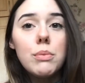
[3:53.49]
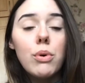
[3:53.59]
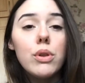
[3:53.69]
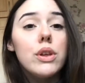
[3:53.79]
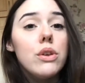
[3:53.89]
the
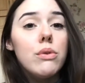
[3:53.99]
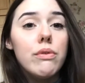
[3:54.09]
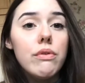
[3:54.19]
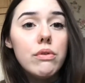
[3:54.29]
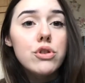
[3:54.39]
point that you
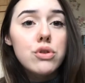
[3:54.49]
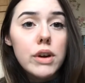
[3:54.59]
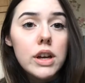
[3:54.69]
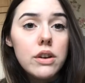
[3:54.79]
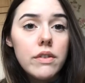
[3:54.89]

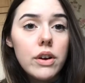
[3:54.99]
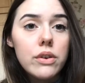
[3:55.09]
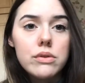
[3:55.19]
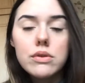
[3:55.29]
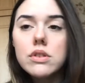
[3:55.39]
strain your
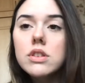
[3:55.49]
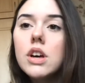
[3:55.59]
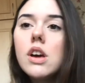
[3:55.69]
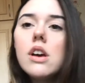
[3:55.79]
vocals,